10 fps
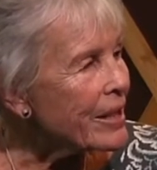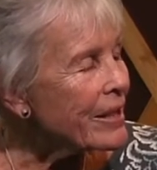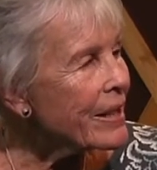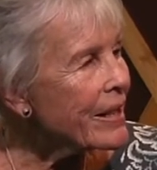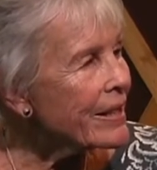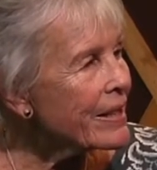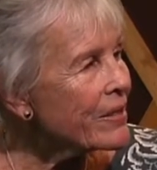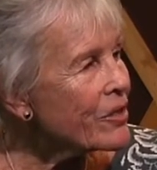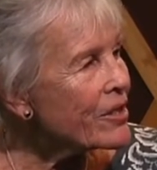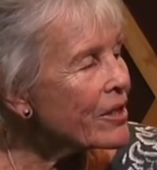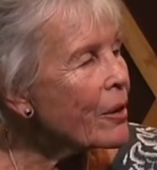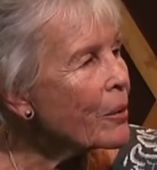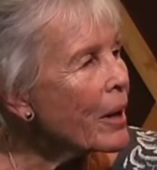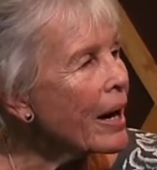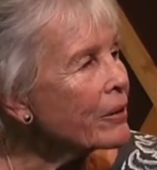He didn't just
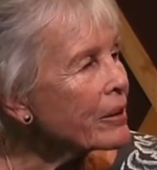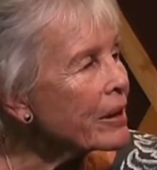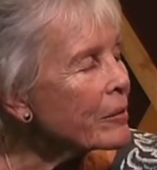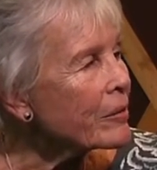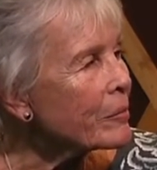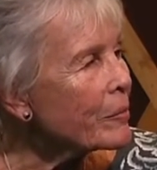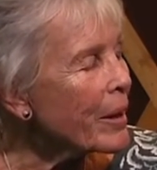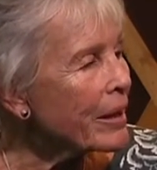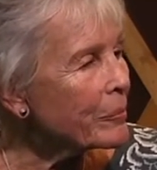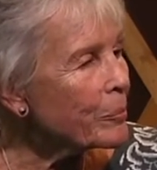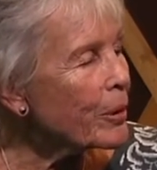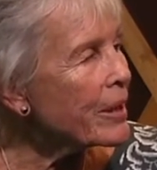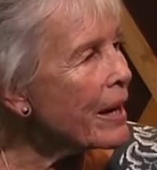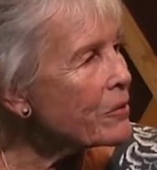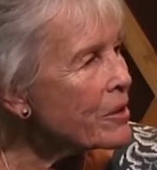go out and make
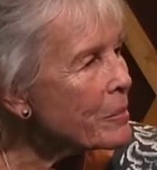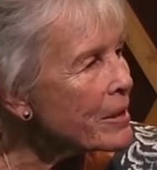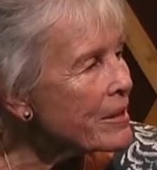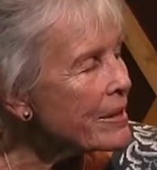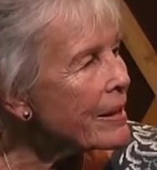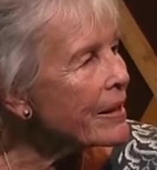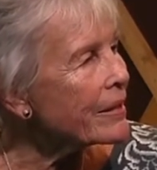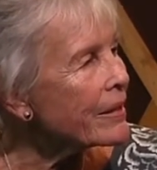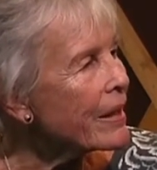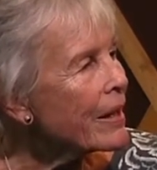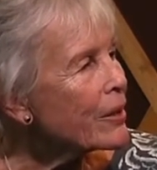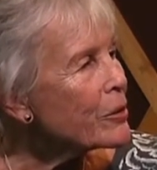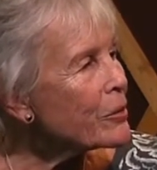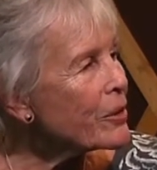pronouncements and do